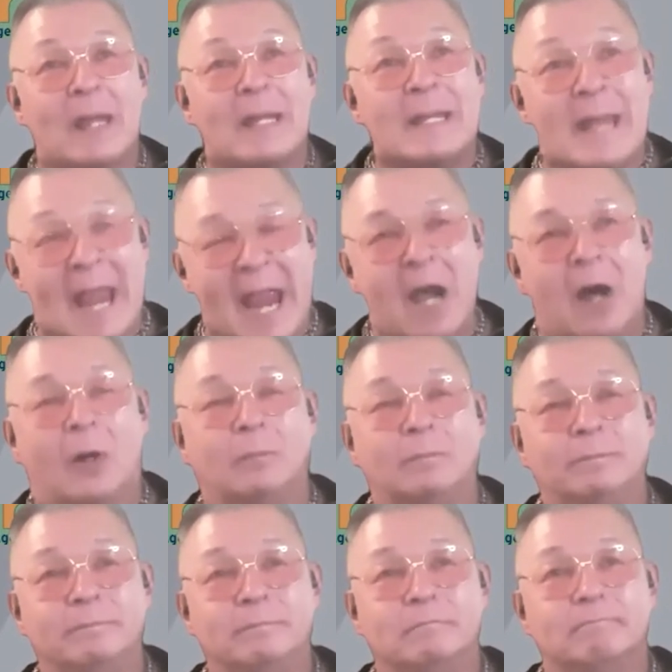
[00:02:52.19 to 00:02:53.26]

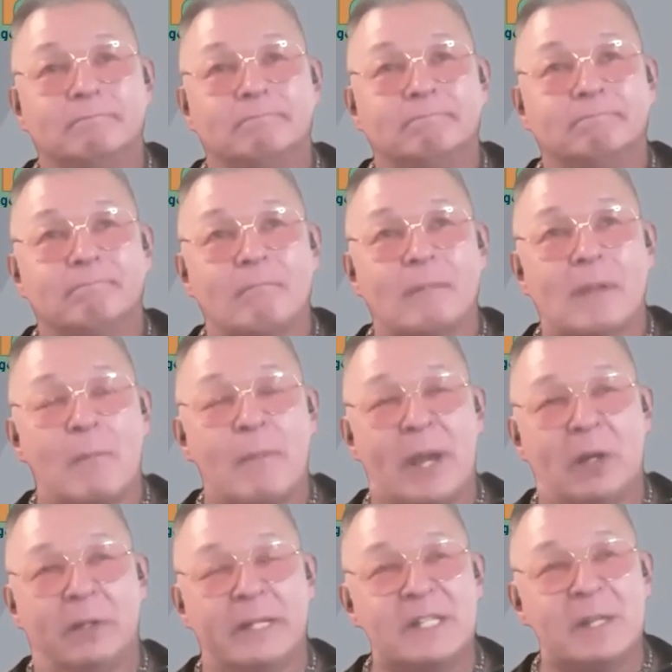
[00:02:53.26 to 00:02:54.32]
Now,
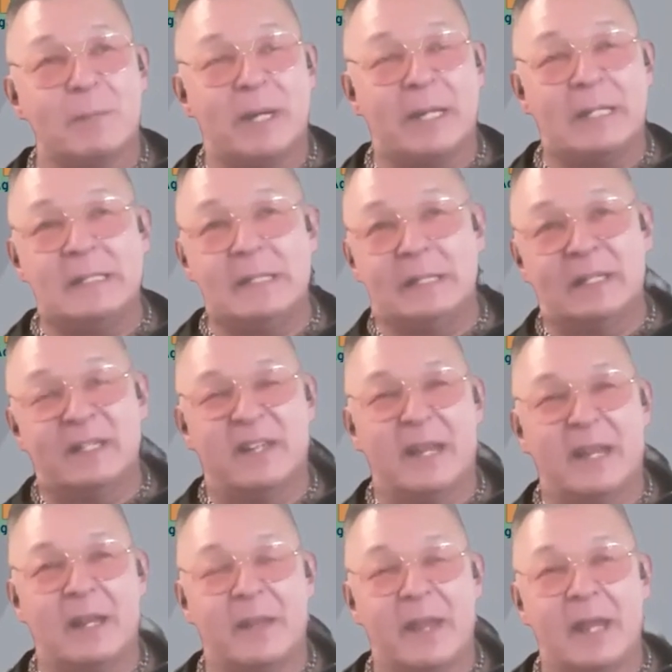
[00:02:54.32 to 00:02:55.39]
apparently somebody did a thing